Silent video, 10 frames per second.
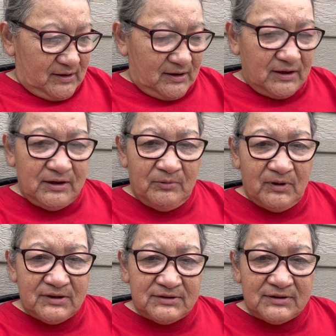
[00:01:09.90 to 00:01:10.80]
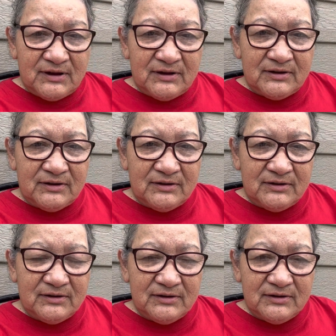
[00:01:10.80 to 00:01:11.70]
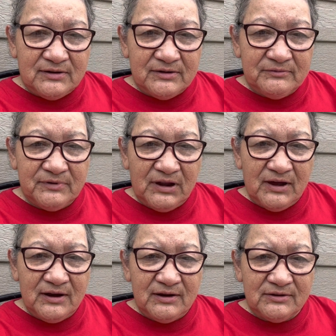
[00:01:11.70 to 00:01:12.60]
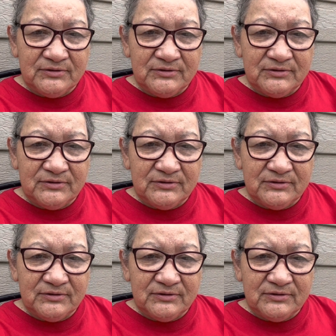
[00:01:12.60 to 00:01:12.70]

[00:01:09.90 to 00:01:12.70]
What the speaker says: He was related